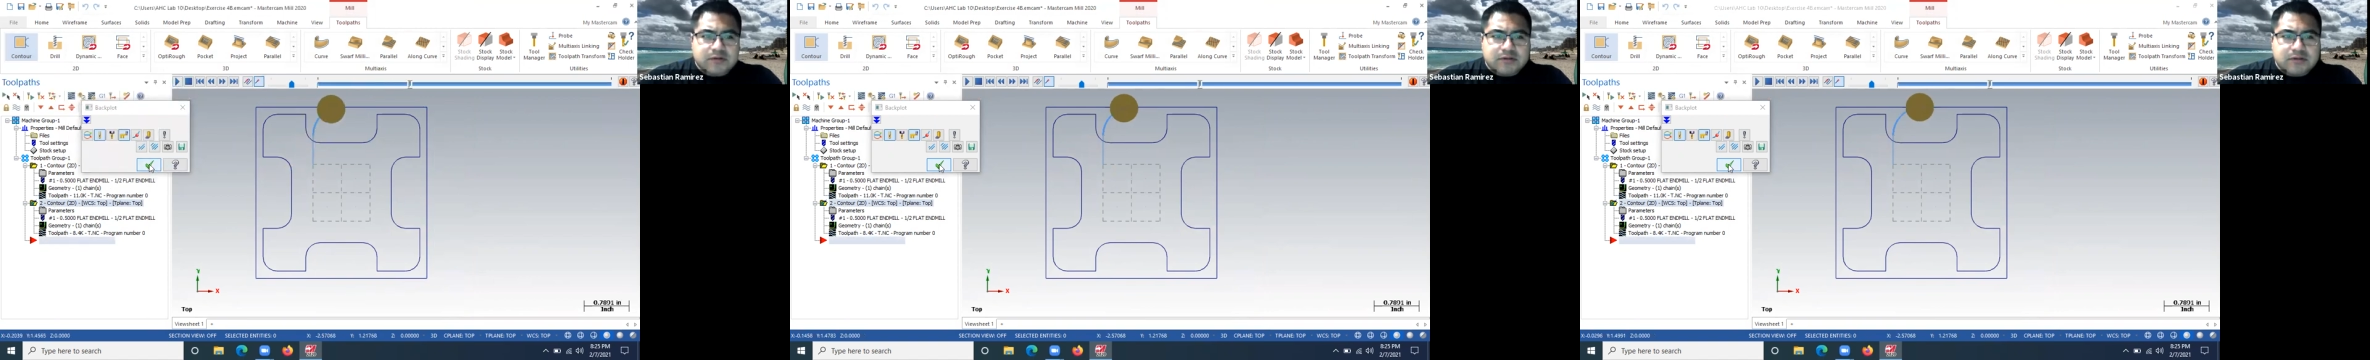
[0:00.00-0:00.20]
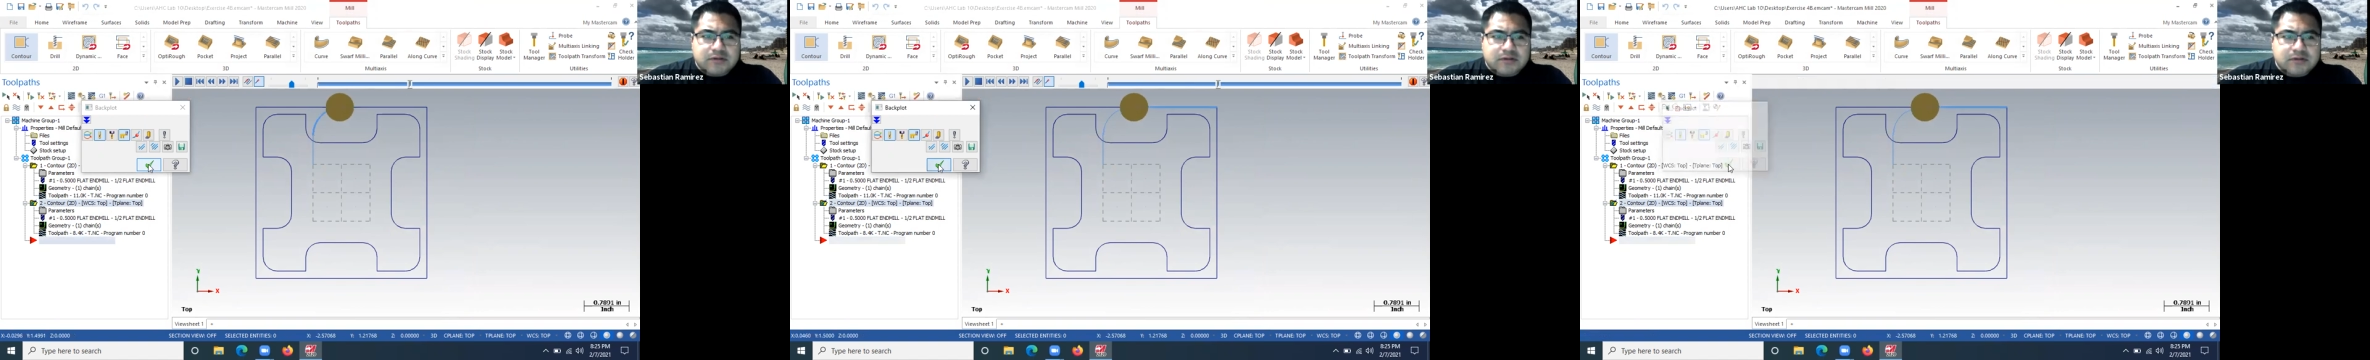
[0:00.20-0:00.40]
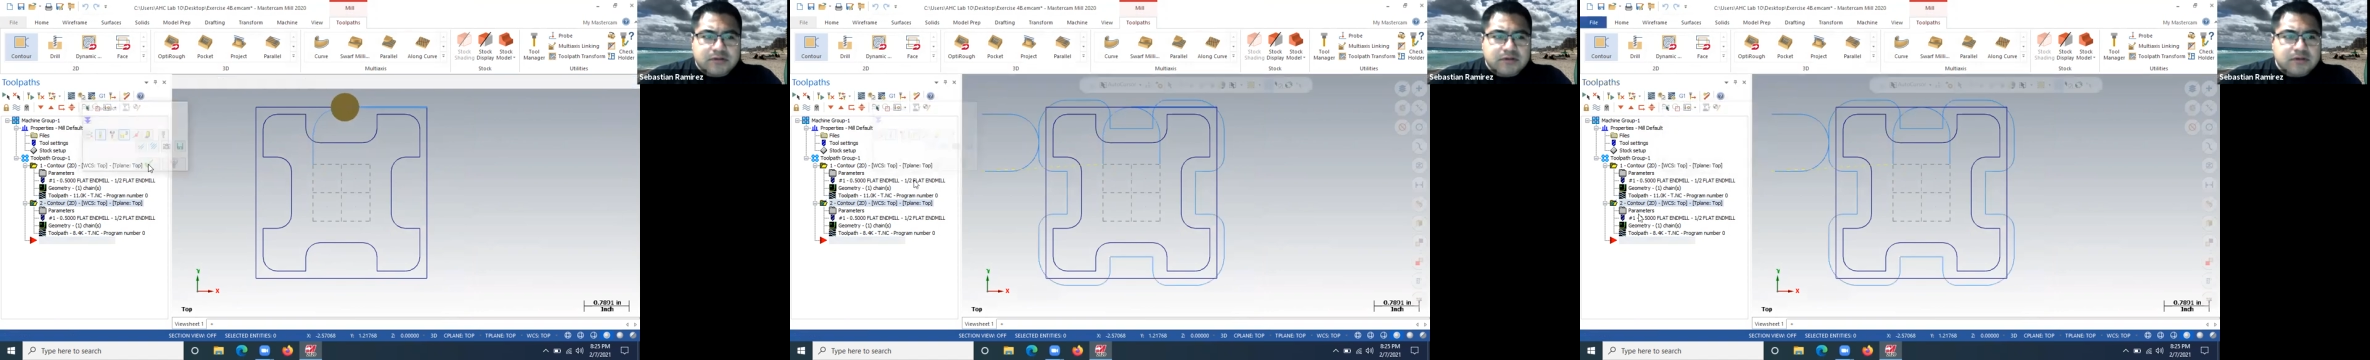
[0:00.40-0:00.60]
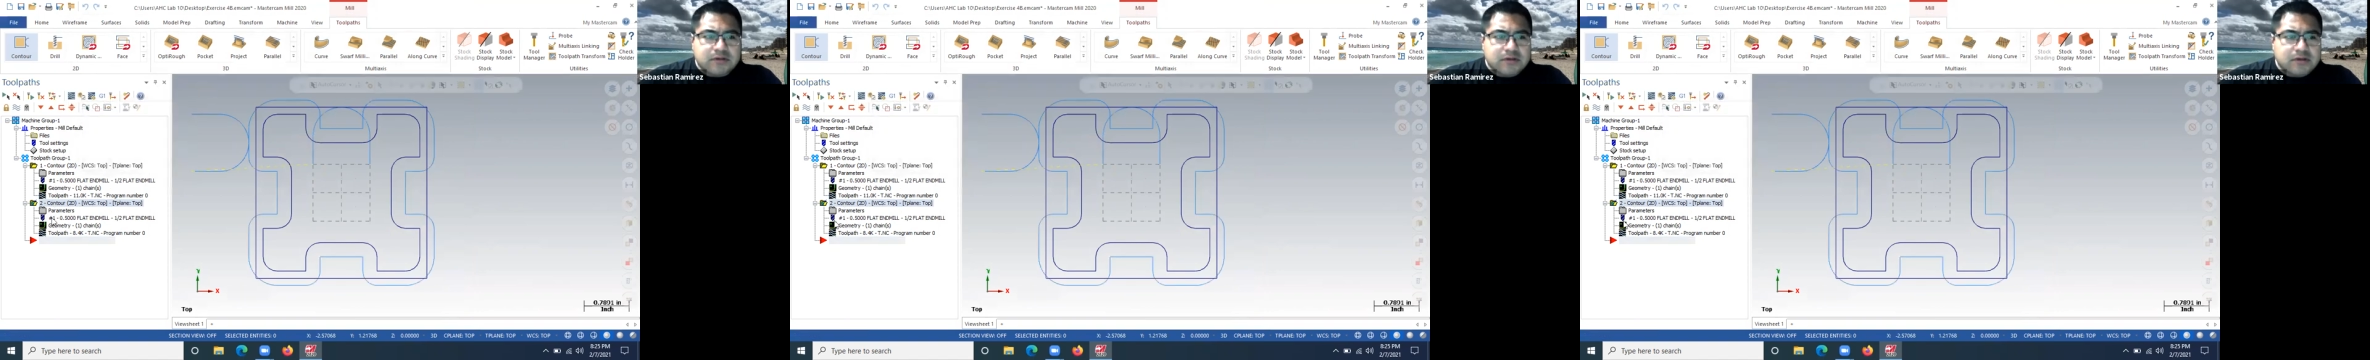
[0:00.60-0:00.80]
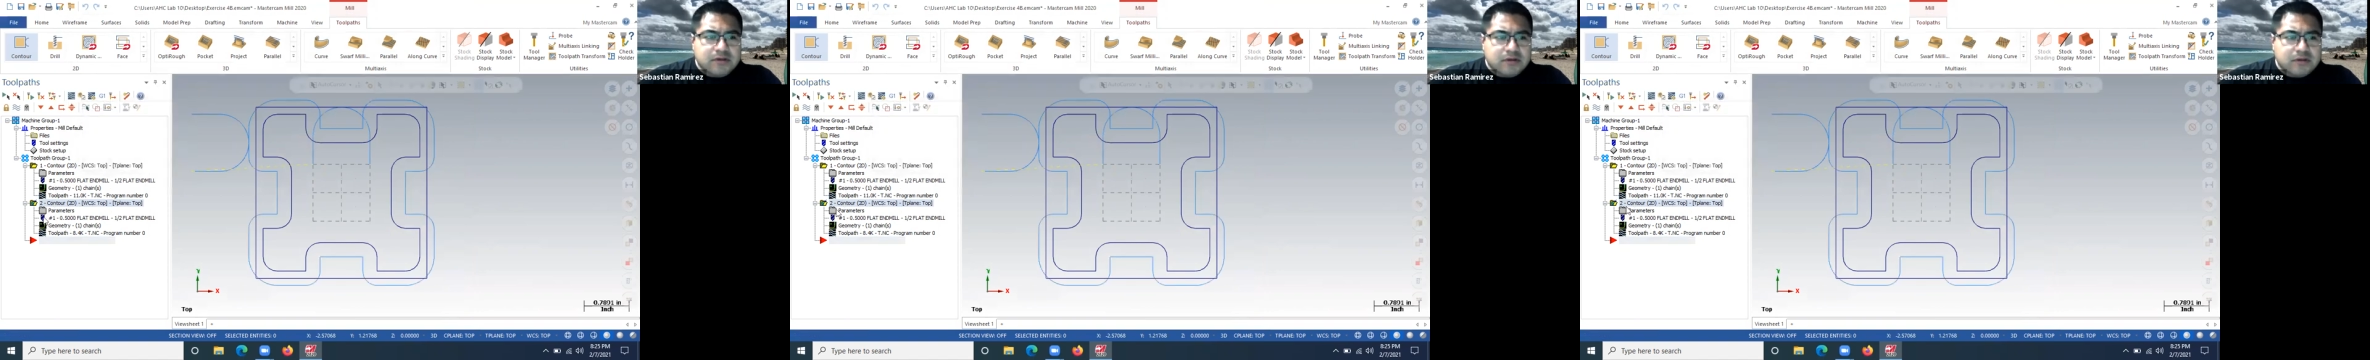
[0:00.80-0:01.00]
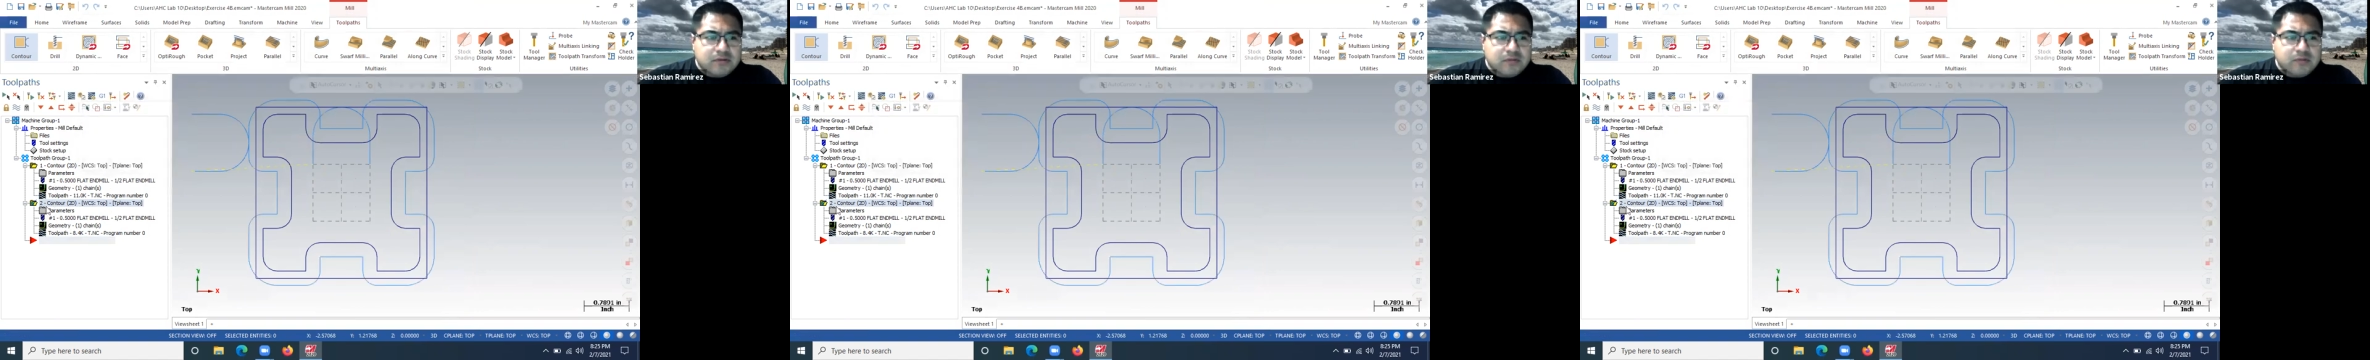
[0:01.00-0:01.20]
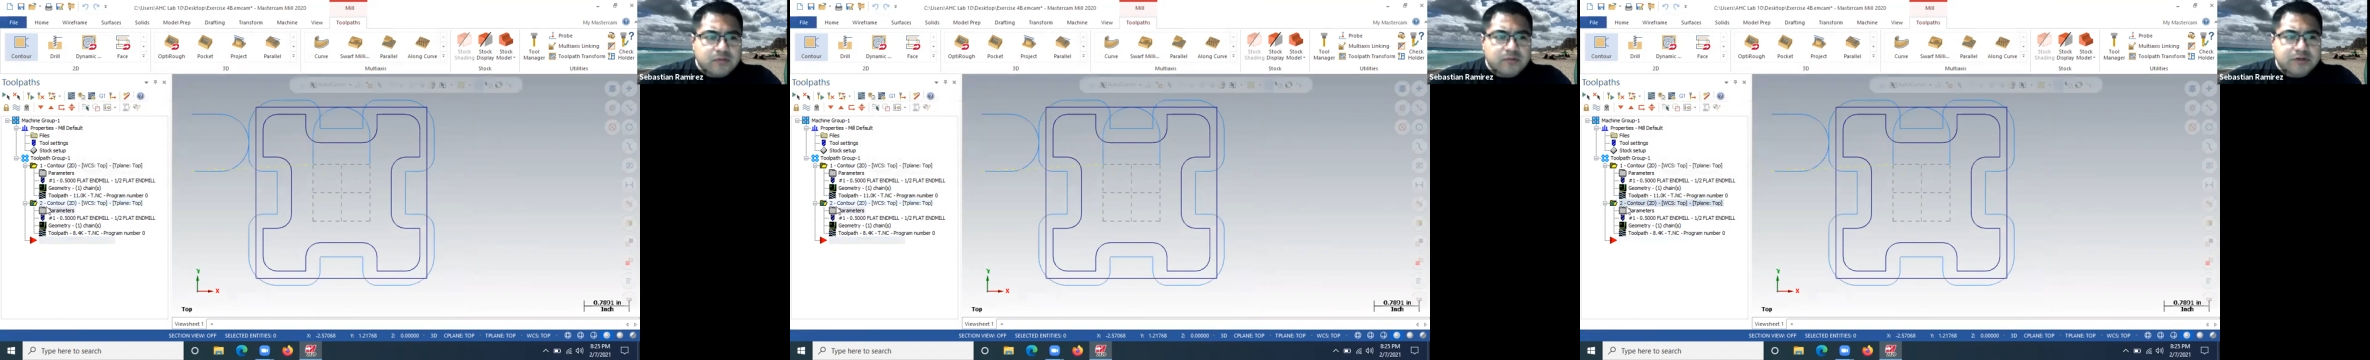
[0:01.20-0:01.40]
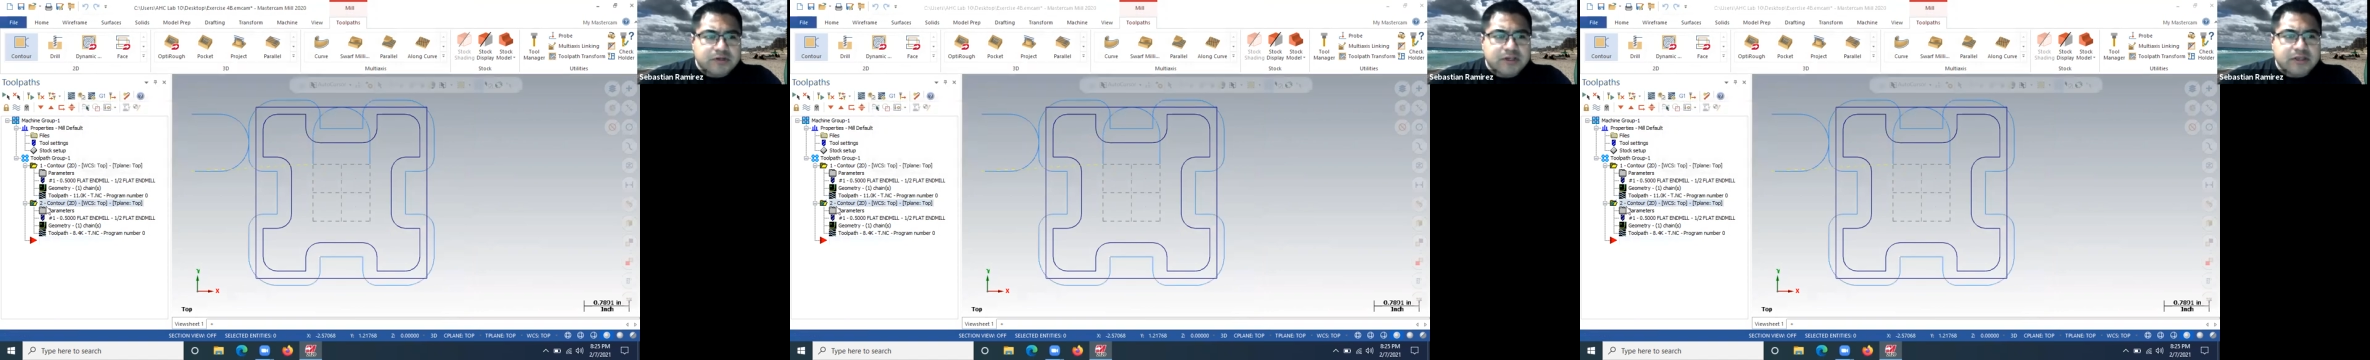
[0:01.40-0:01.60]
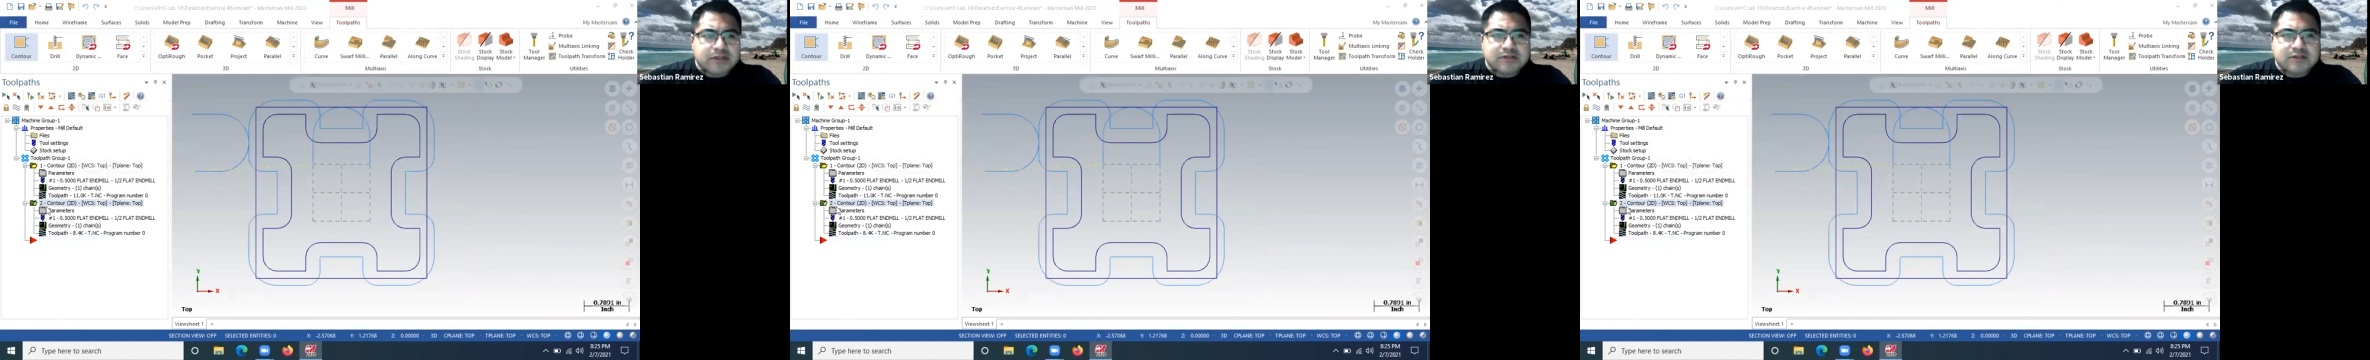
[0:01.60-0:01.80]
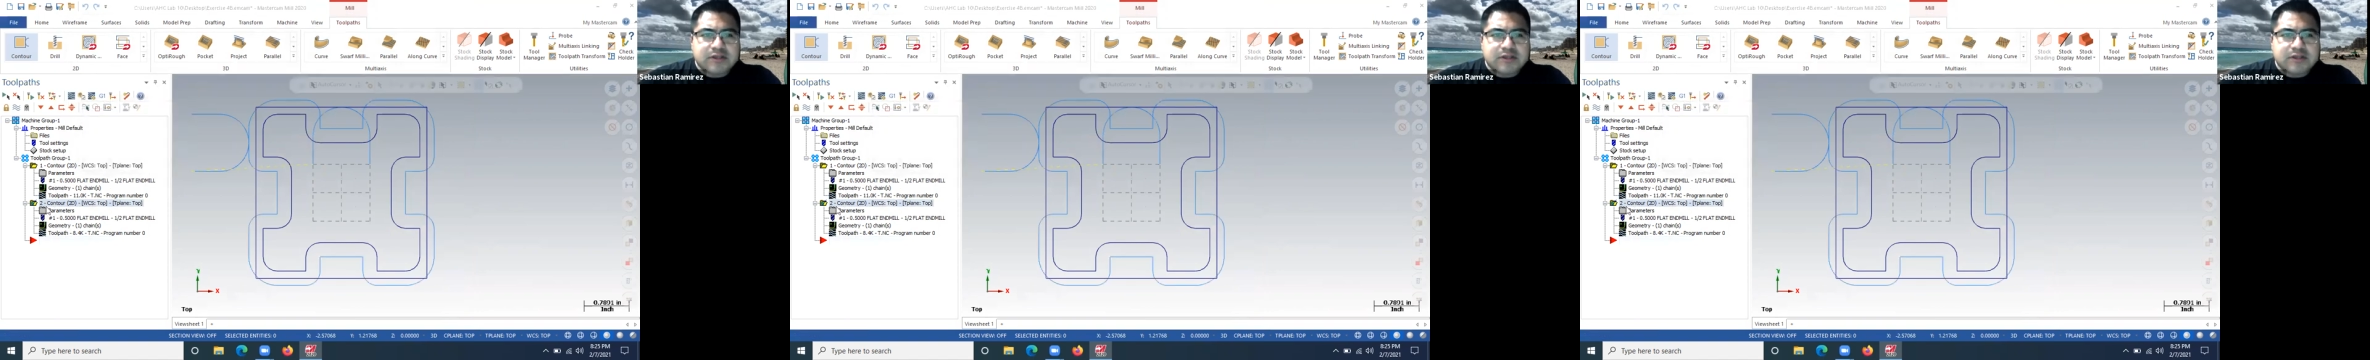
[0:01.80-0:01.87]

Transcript: to change